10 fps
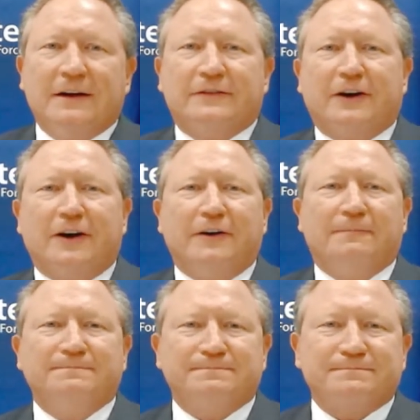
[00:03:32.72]
So,
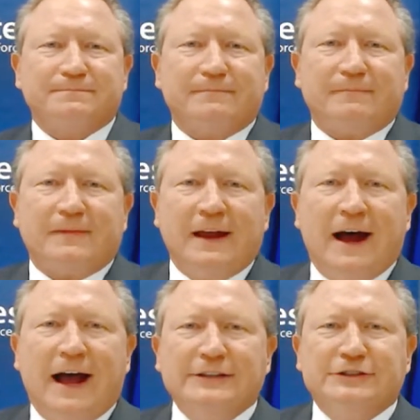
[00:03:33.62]

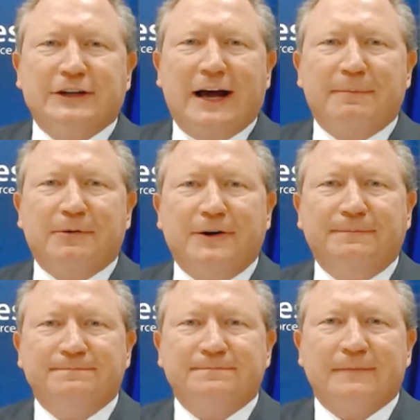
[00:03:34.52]
our Asian
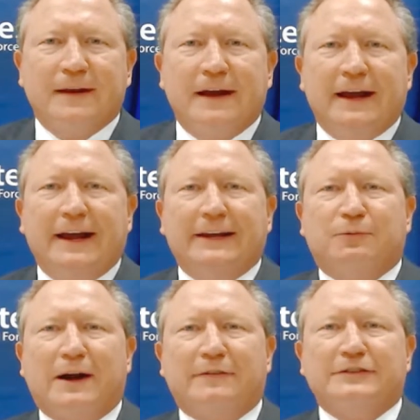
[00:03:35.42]
neighbourhood is
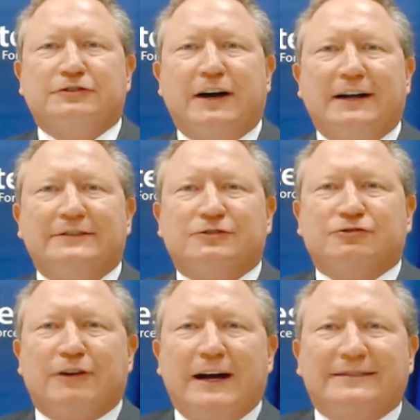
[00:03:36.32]
one of Australia's
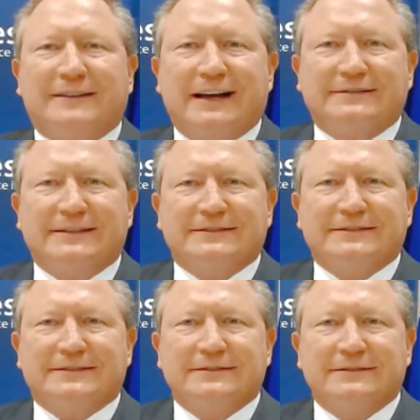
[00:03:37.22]
greatest
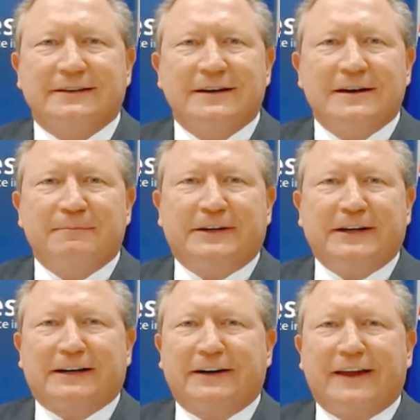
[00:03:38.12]
assets,
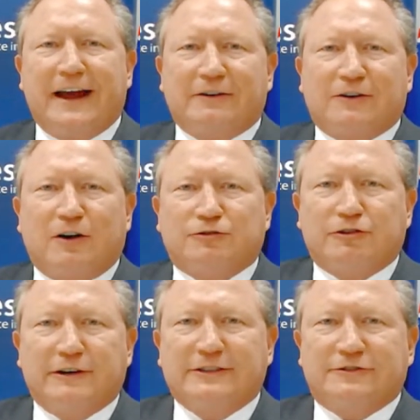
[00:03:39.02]
particularly the
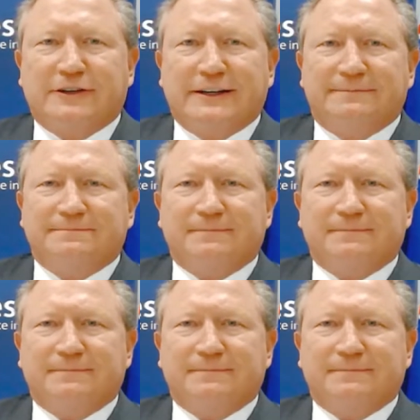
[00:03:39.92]
agricultural industry.